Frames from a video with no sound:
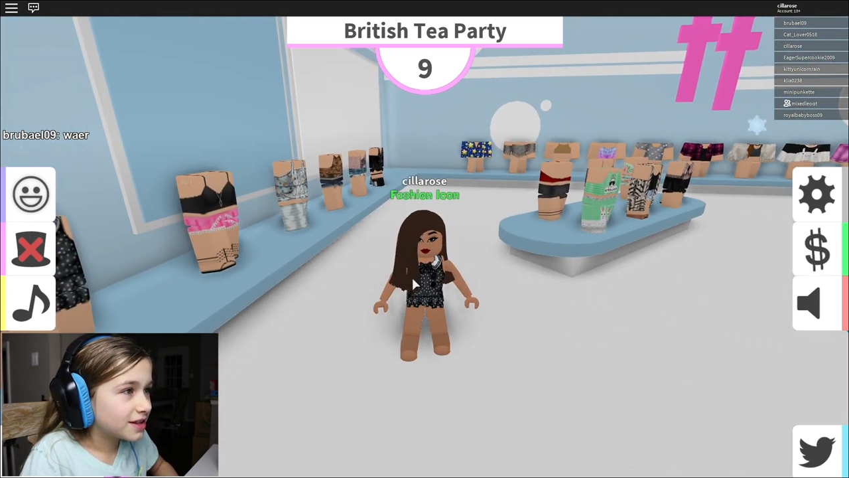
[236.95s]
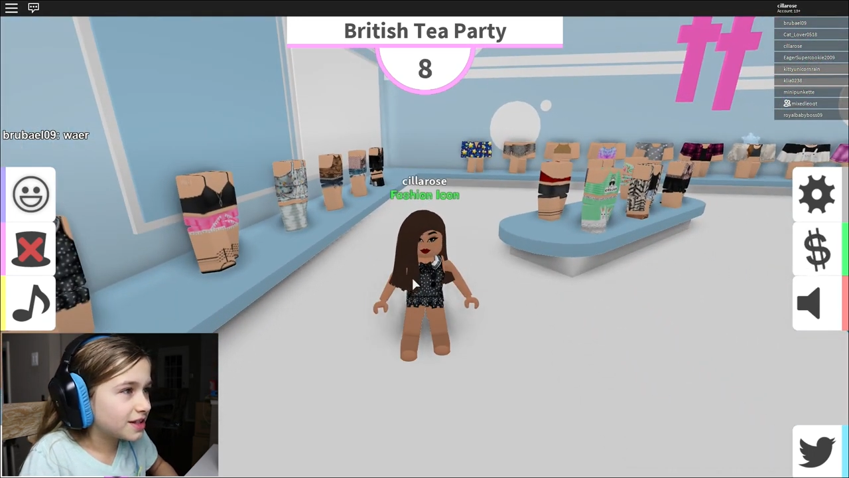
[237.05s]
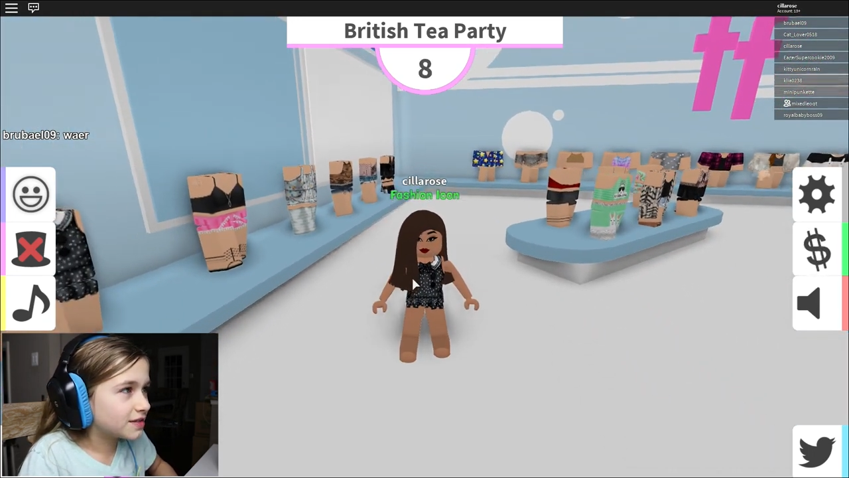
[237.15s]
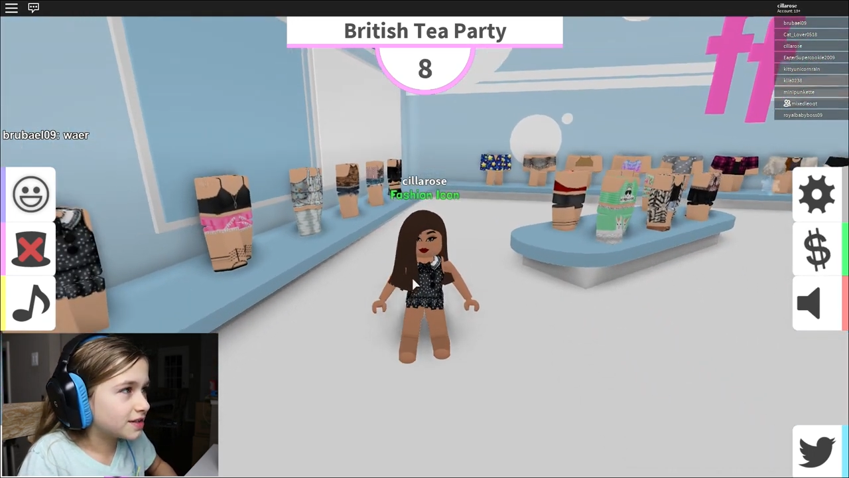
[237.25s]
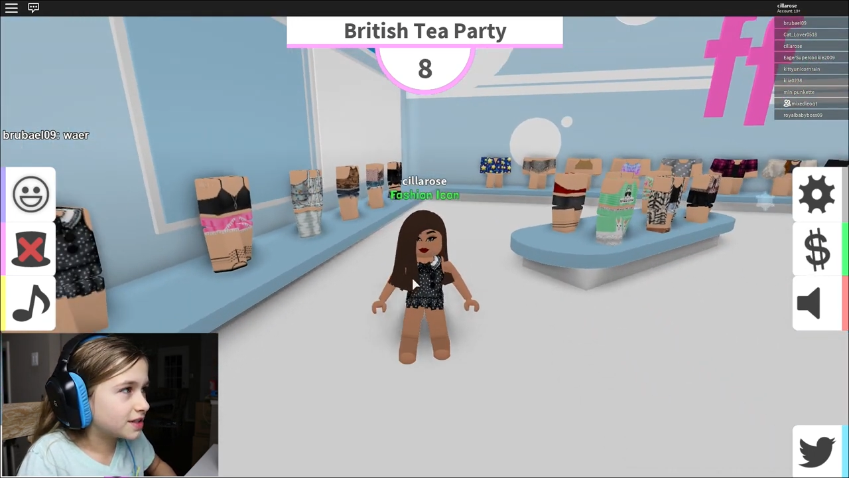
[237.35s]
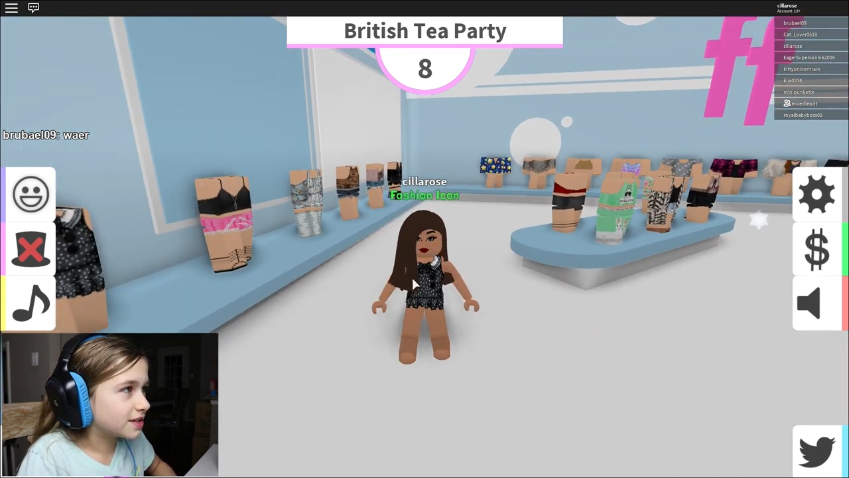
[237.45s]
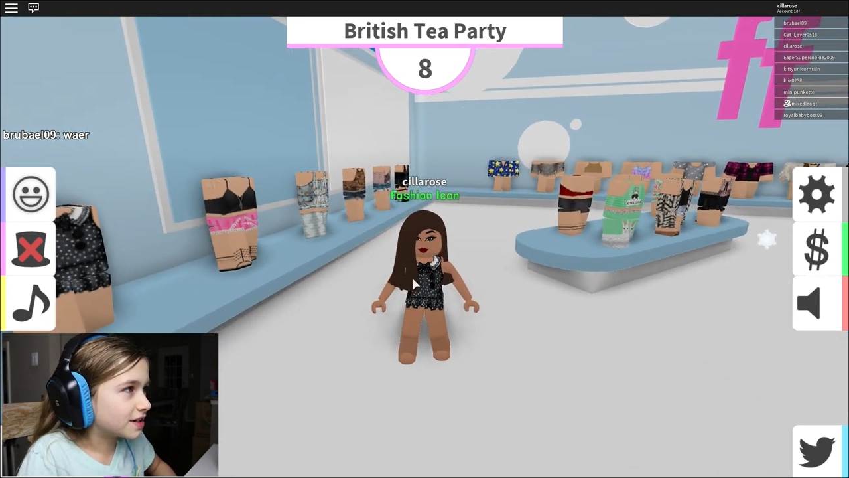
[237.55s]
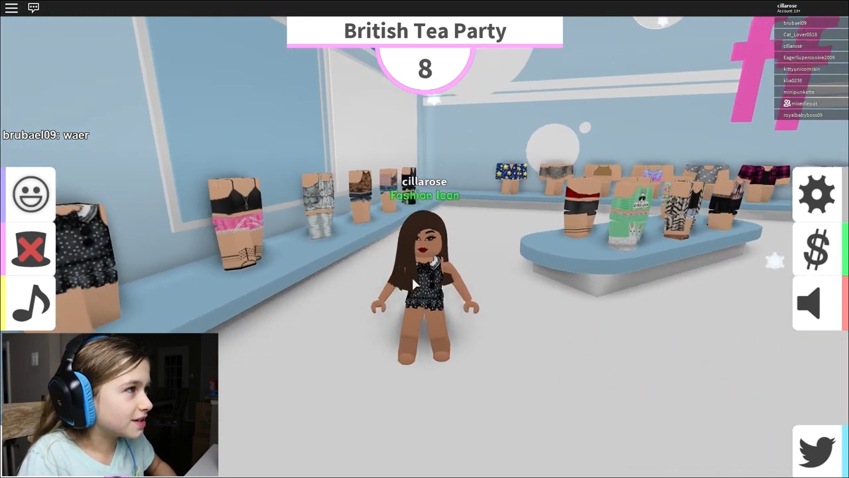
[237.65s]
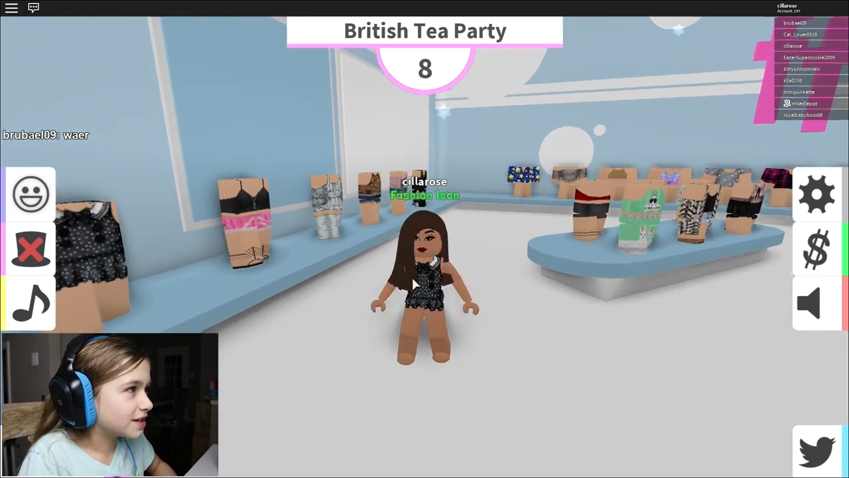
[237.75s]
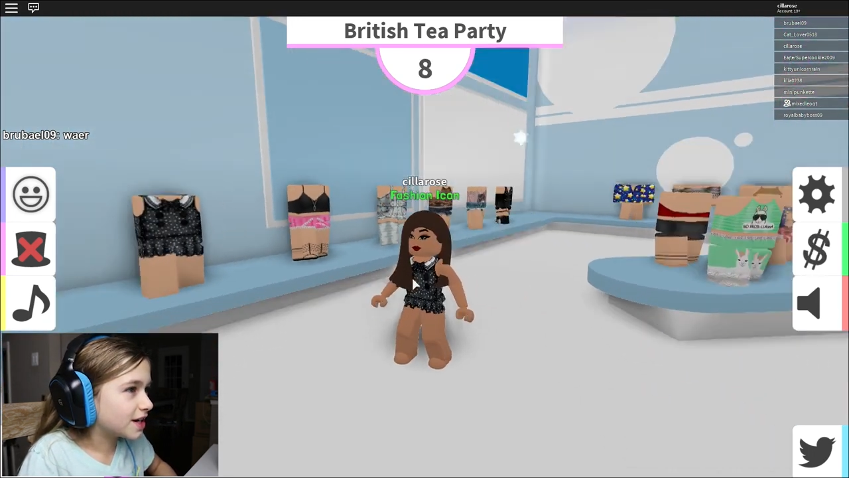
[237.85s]
this isn't oh,
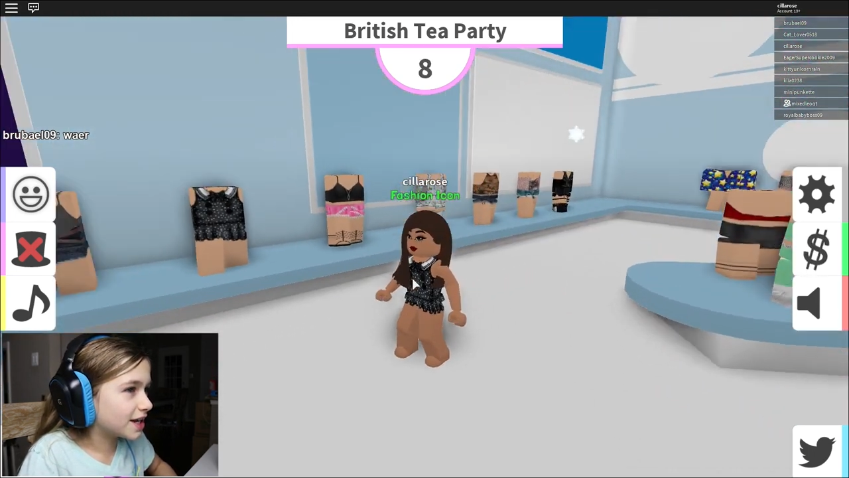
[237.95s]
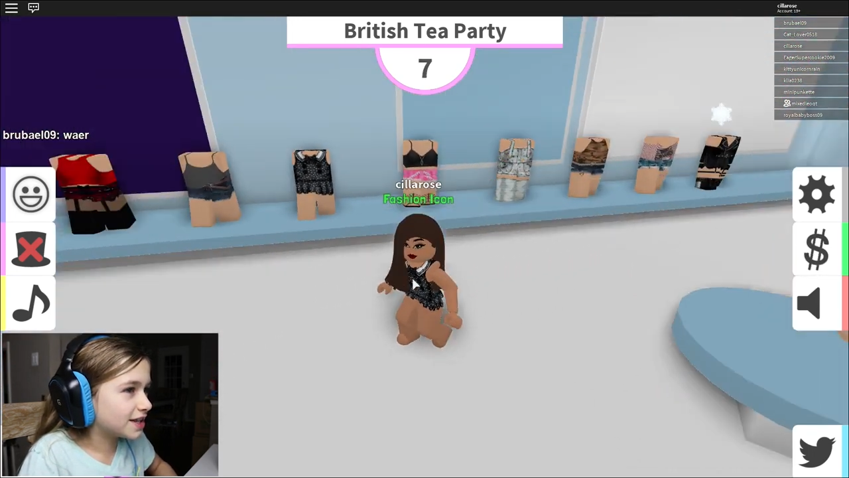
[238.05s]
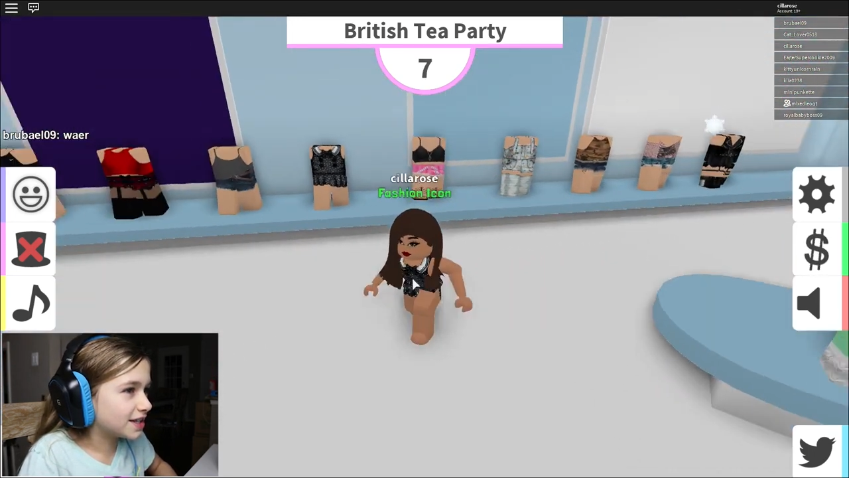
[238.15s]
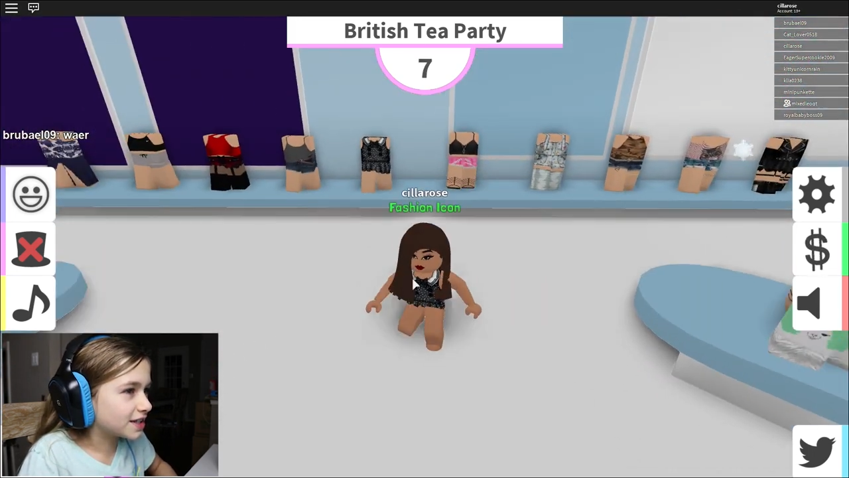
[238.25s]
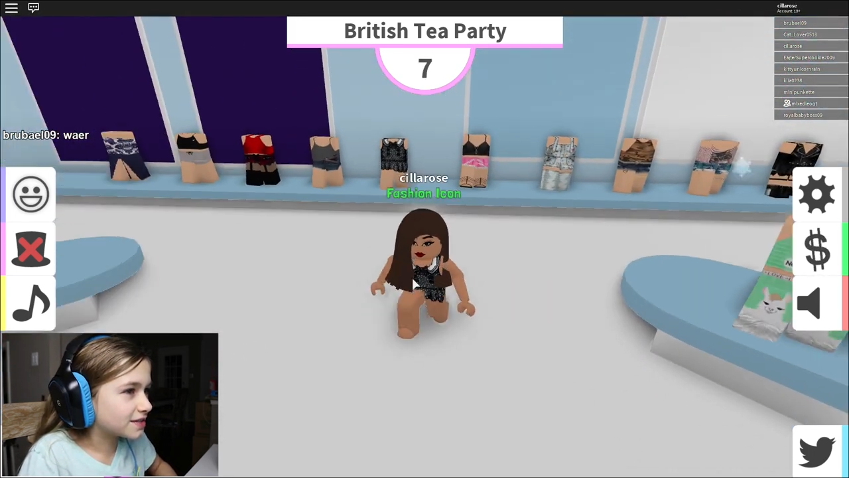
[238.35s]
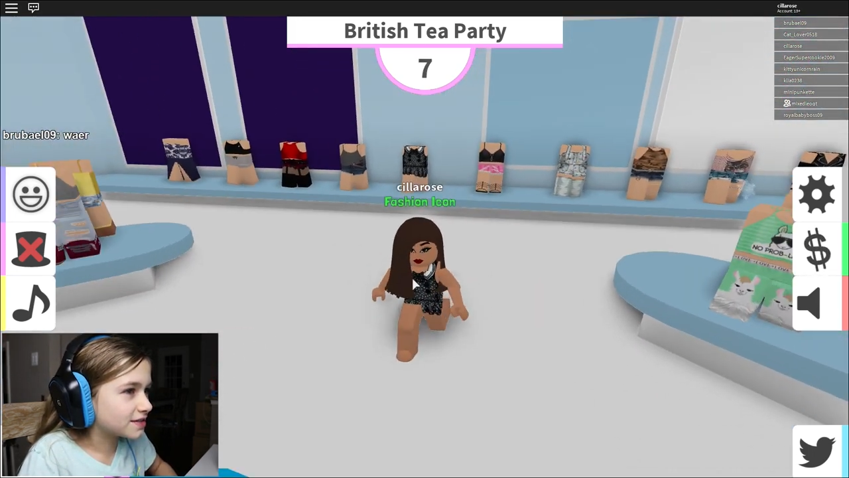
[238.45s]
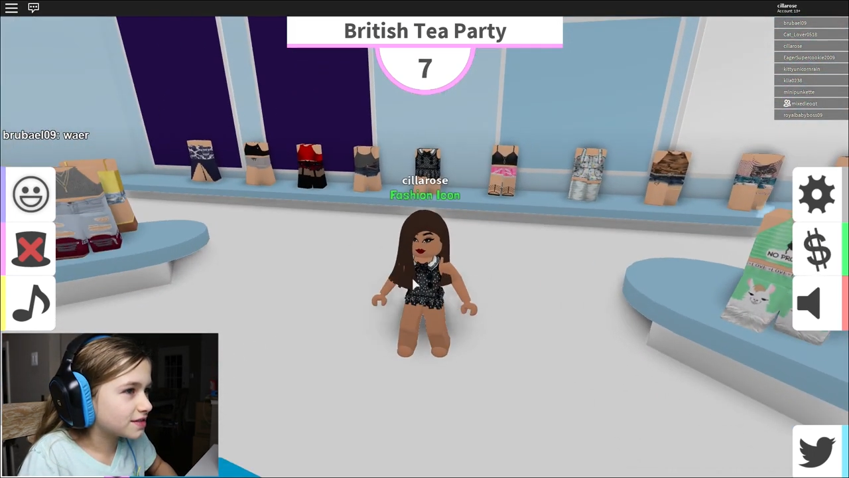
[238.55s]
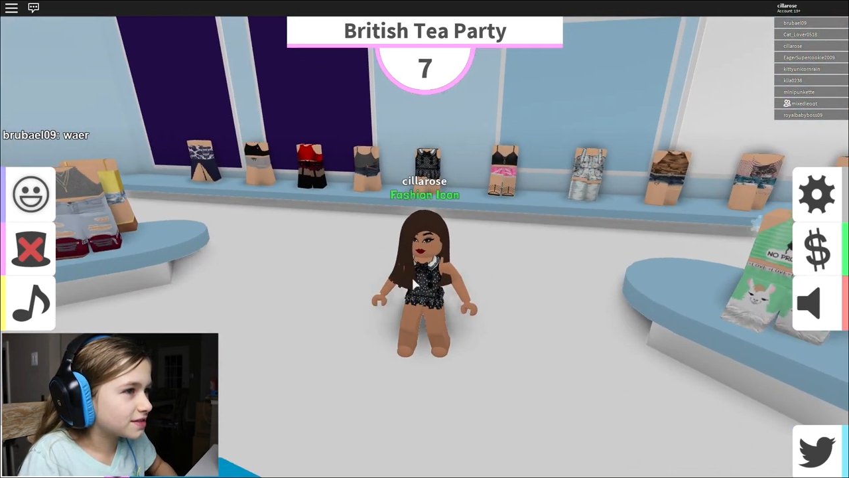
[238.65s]
good. No. I think this.